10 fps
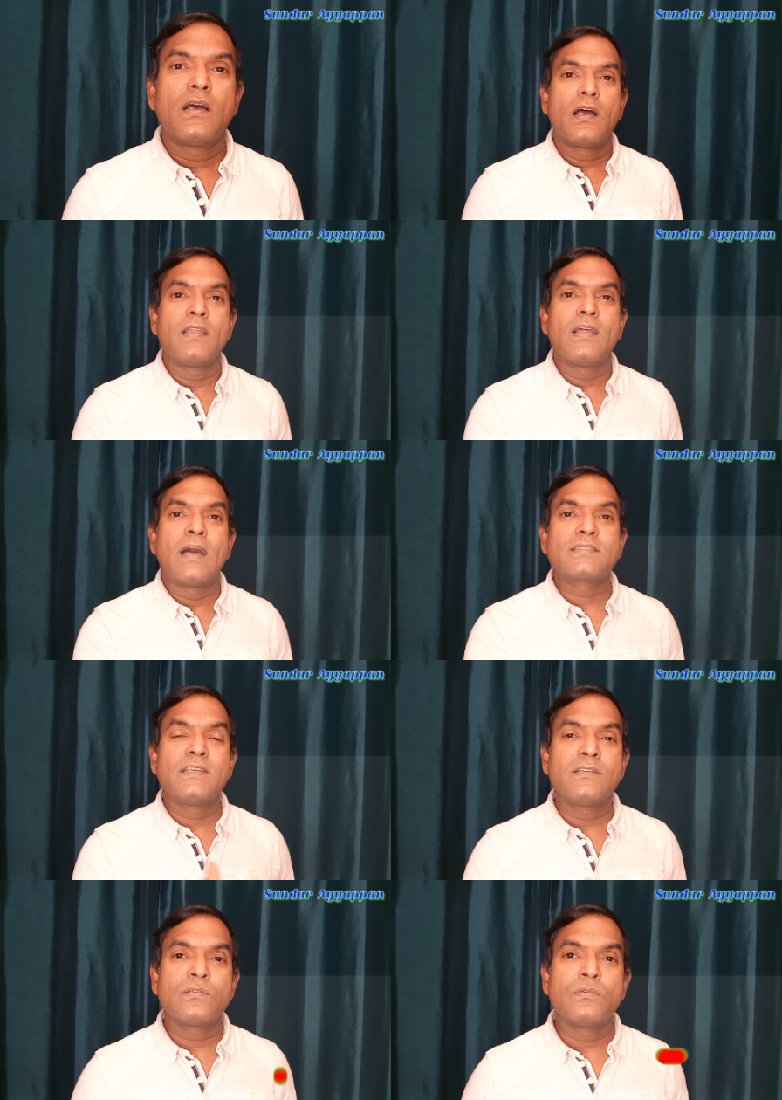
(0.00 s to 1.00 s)
and
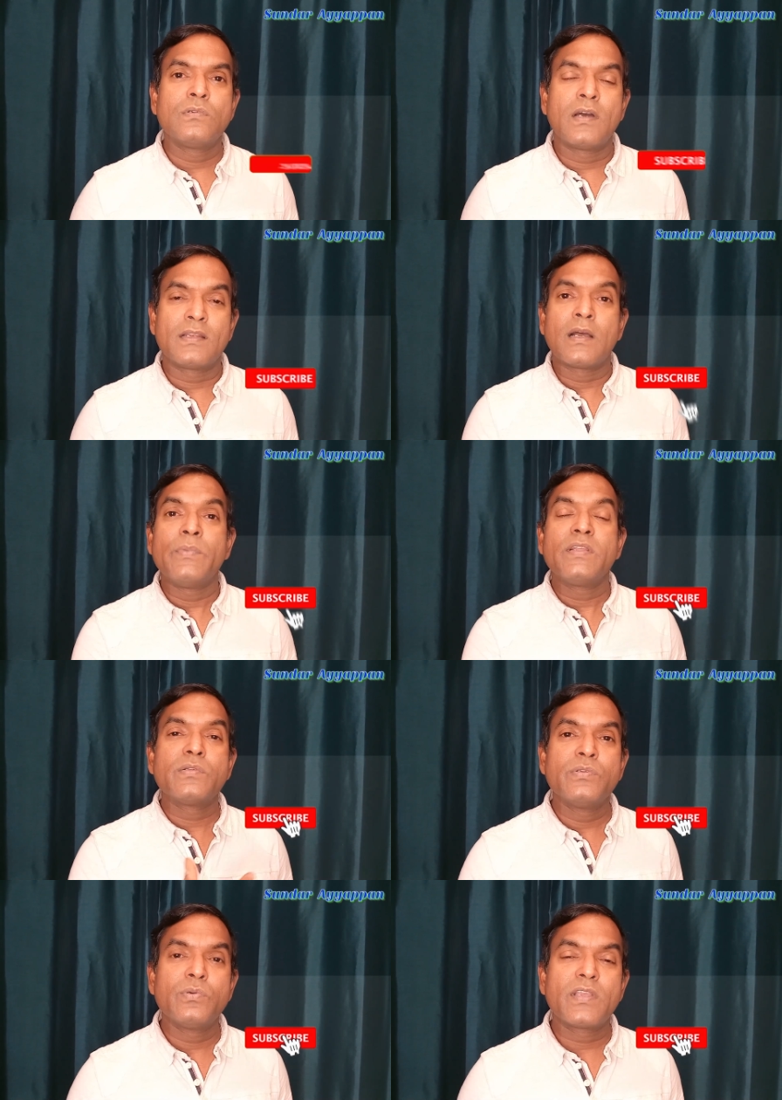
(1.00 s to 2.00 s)
coming
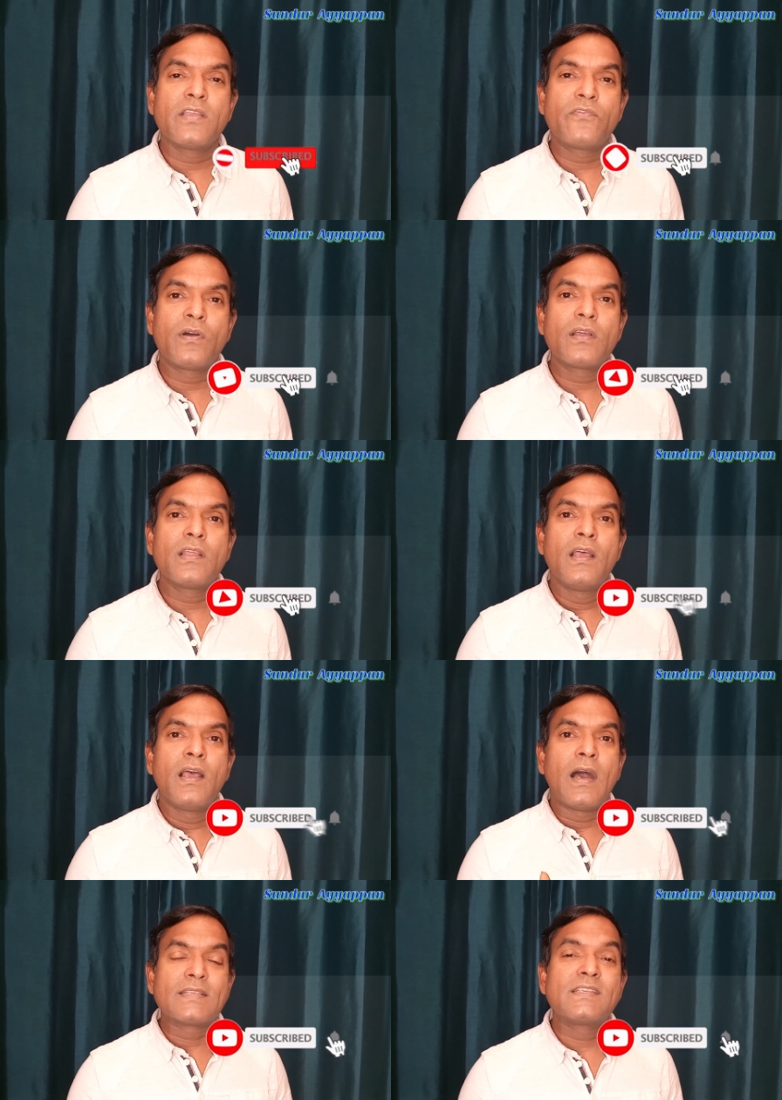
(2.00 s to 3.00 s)
to UK for
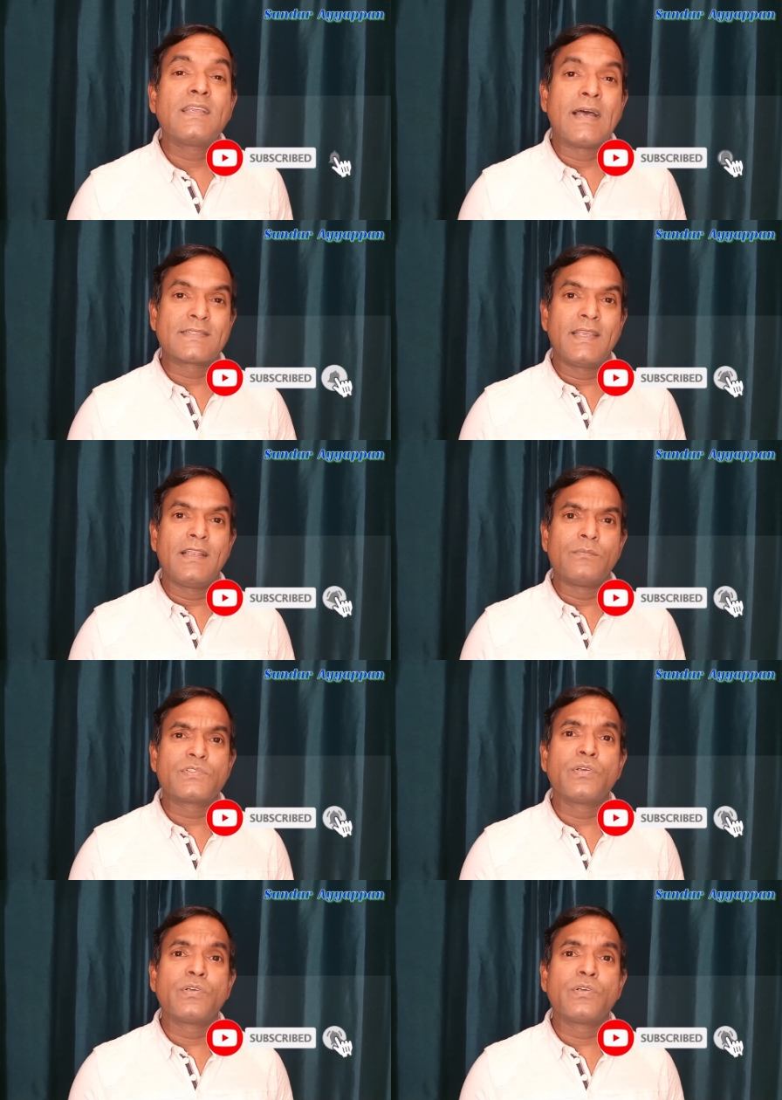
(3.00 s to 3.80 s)
asking asylum.